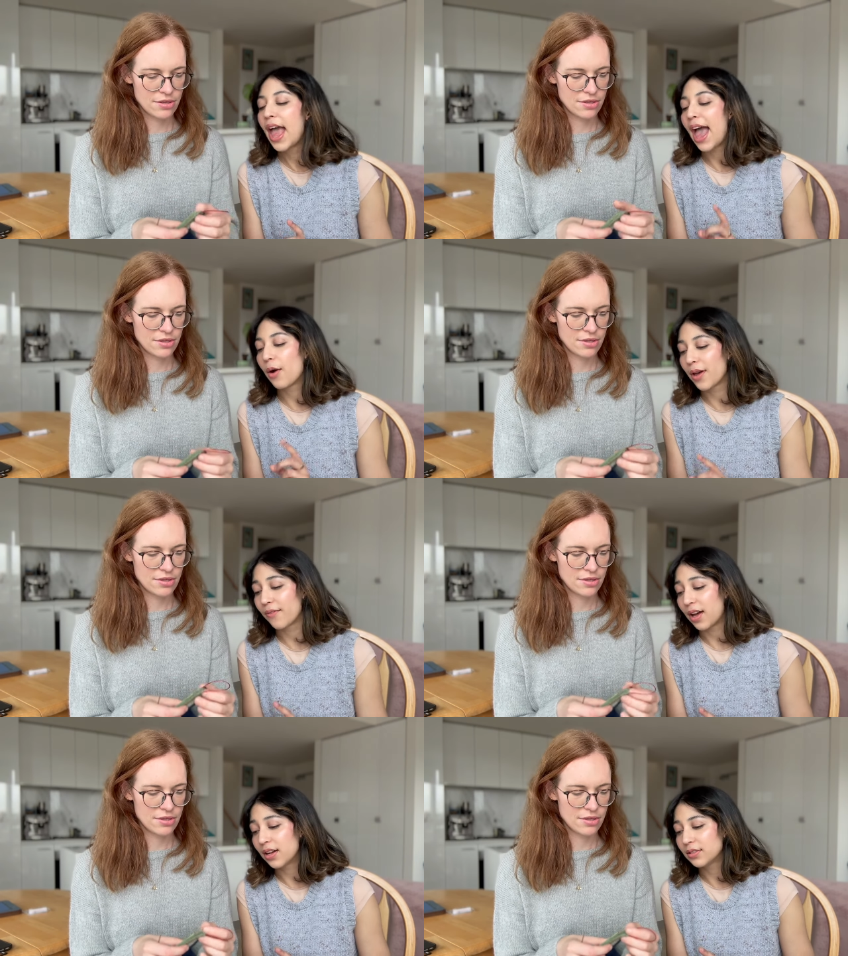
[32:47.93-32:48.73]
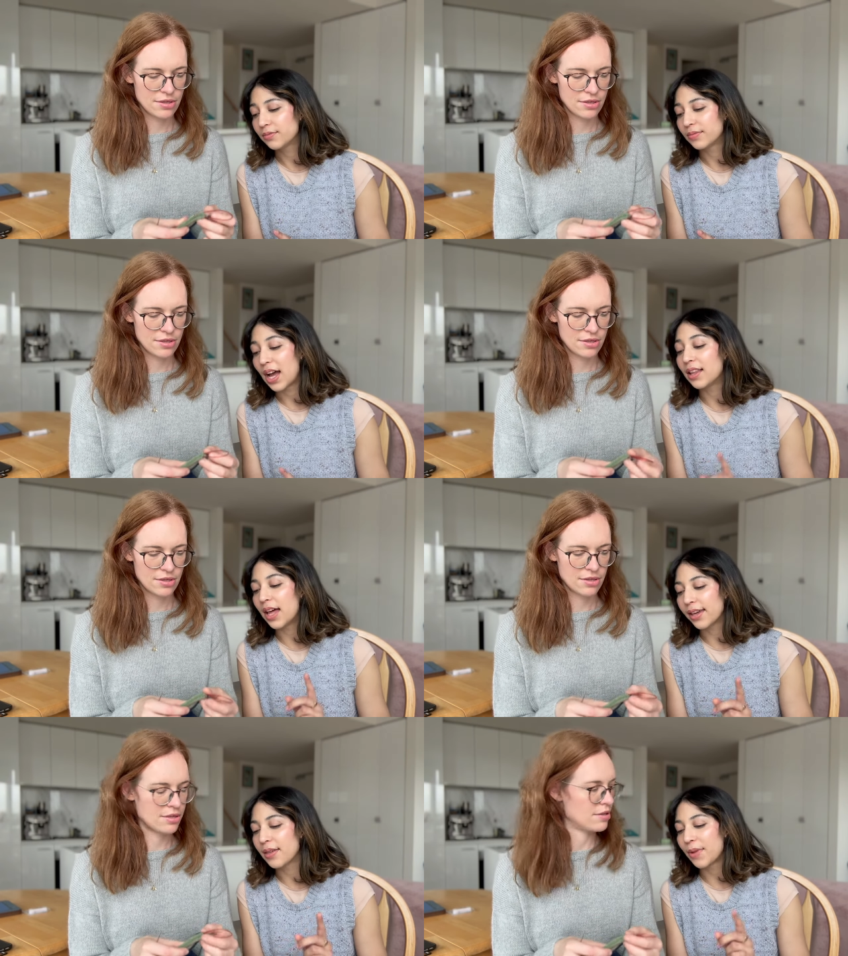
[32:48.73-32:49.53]
Speaker 1: However, I
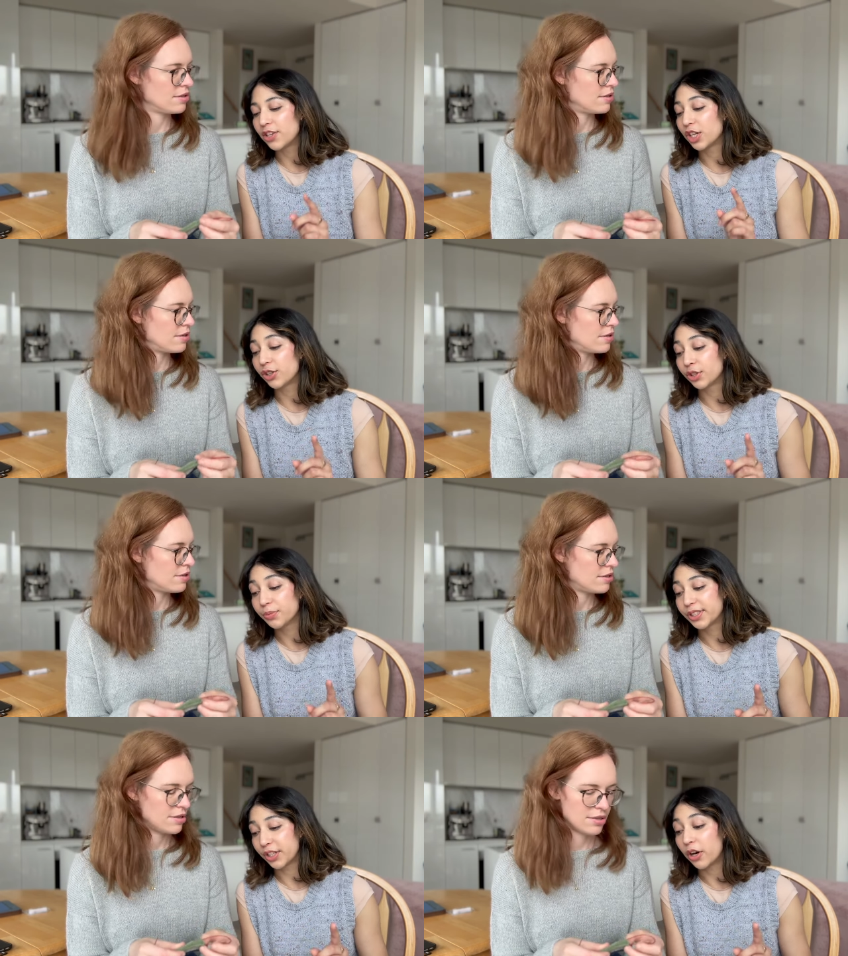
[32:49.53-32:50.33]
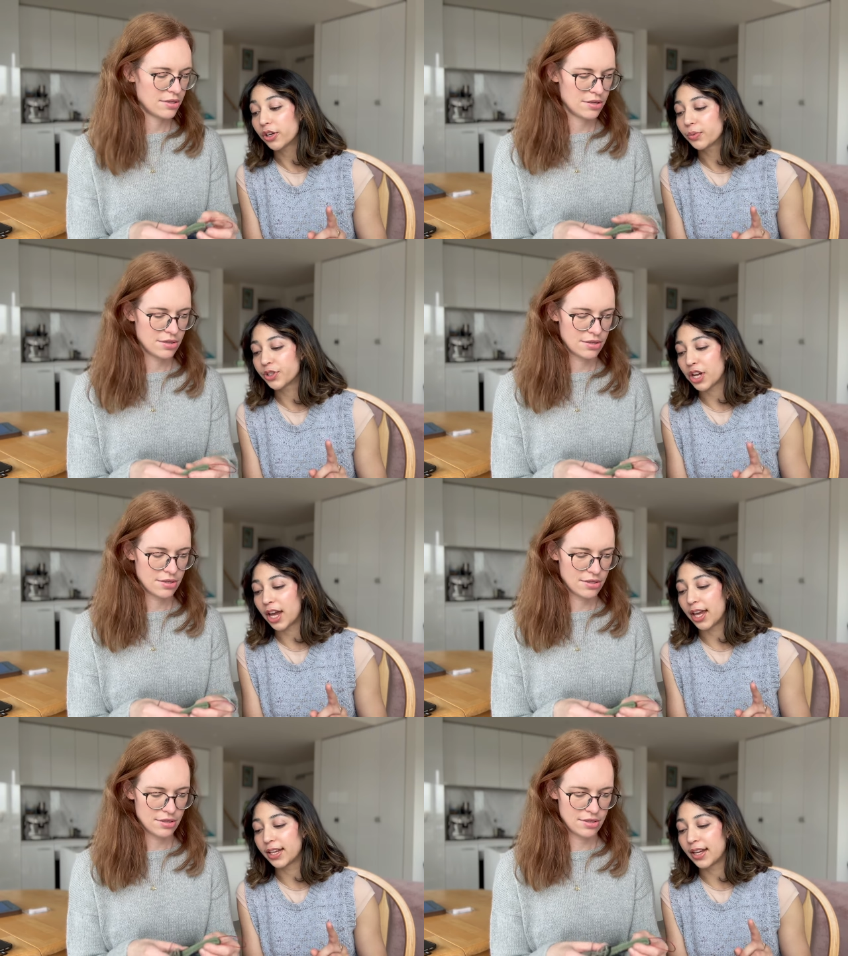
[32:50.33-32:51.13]
like the magic loop sock, which
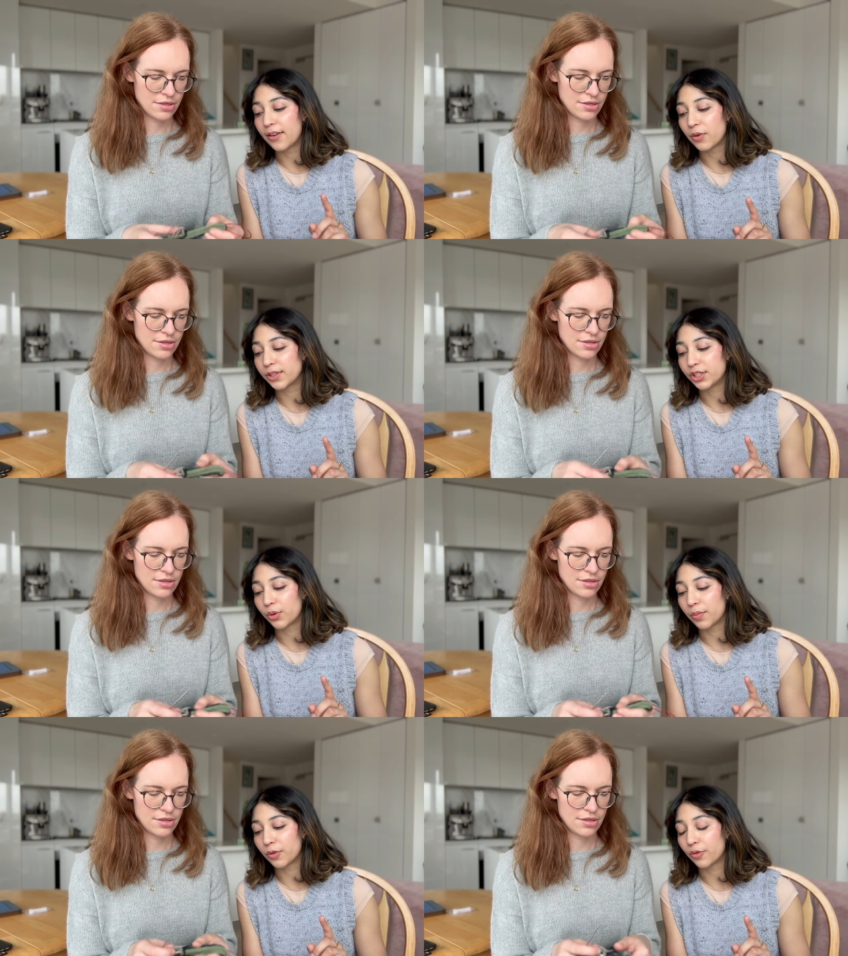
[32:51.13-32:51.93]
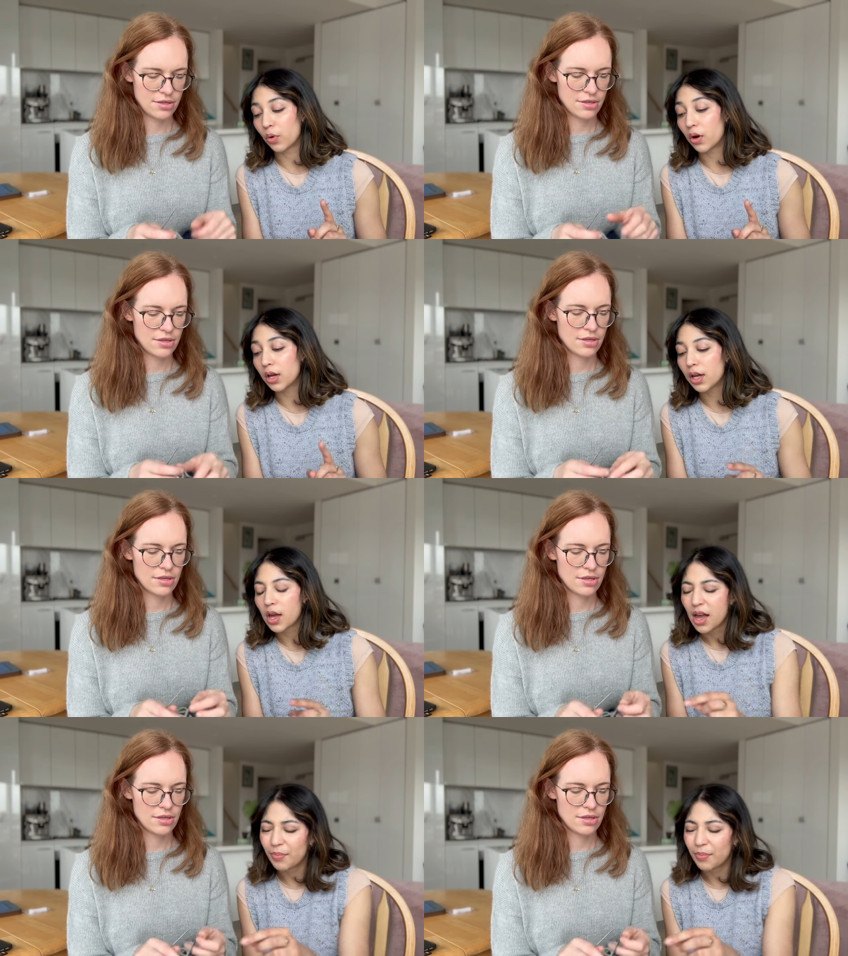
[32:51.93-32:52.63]
I never was doing before.